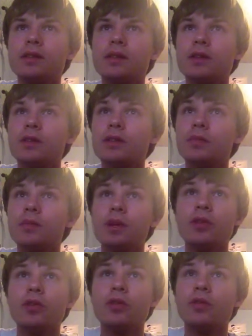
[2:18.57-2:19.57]
to be a
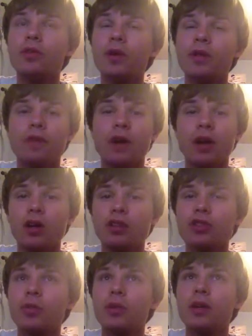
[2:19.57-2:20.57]
great fight,
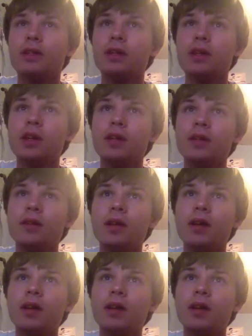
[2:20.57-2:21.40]
October 18.